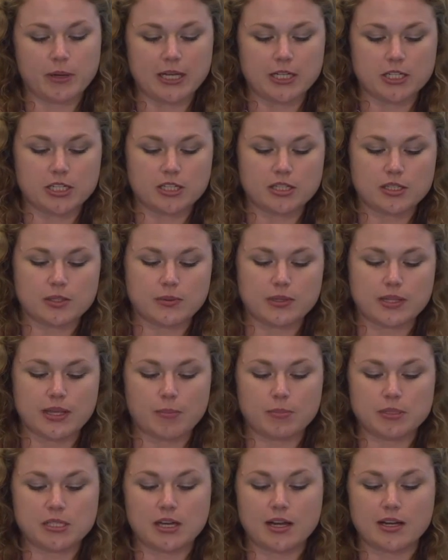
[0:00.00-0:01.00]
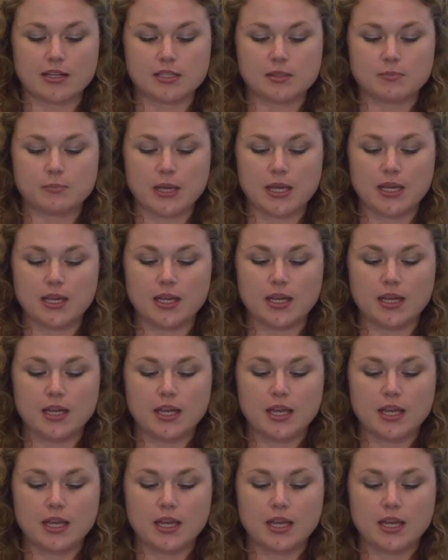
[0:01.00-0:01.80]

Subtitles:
patients with hepatitis B